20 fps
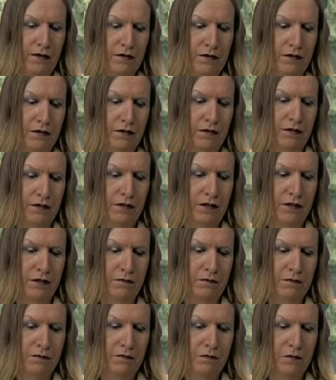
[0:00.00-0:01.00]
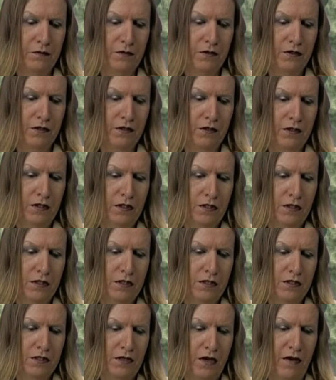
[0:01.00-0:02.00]
And
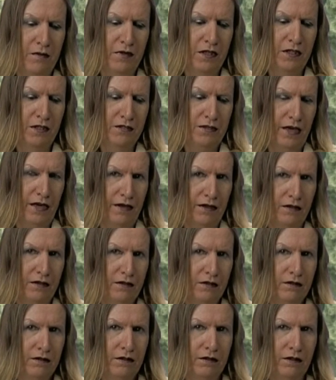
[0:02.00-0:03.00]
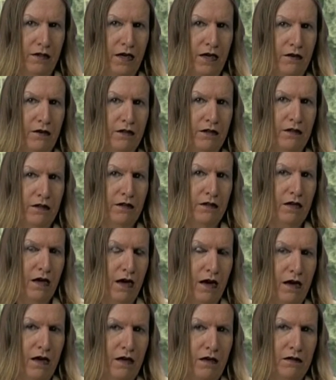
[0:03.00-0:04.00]
so, I mean, it's like, you know, how could
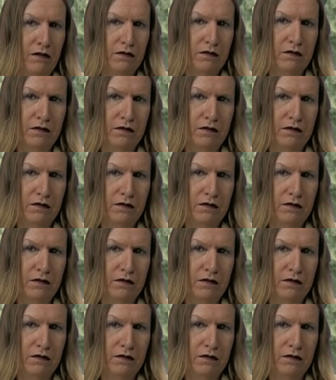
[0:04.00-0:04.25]
our